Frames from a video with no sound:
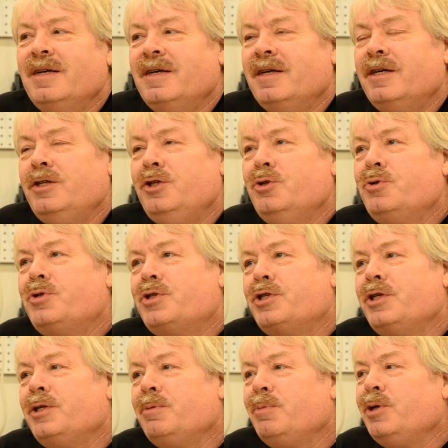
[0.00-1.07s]
And you
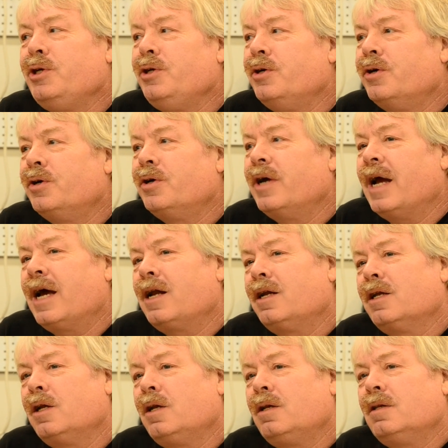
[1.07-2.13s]
send me had a
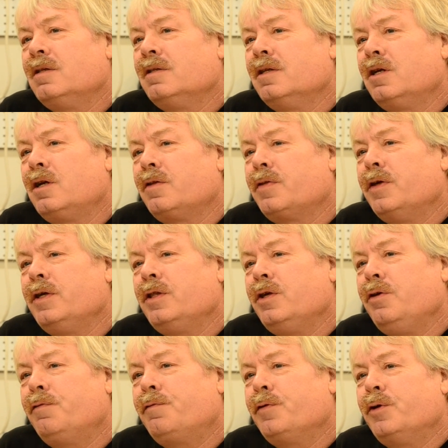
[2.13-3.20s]
little thing that
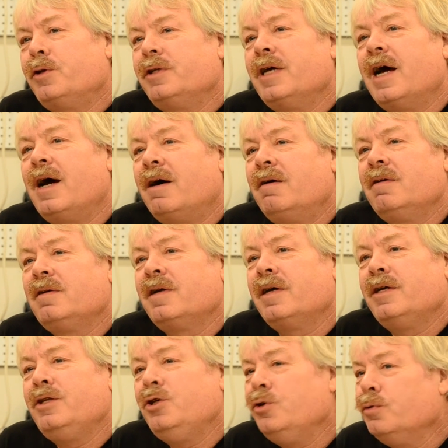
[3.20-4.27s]
you filled out,
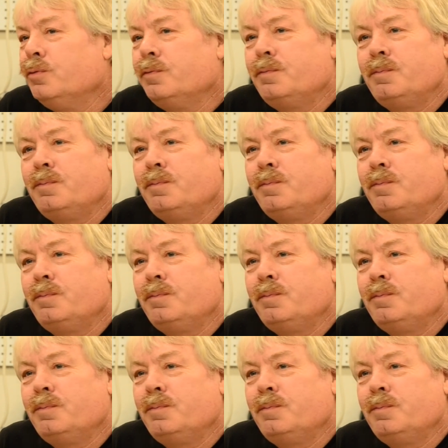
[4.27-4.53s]
and you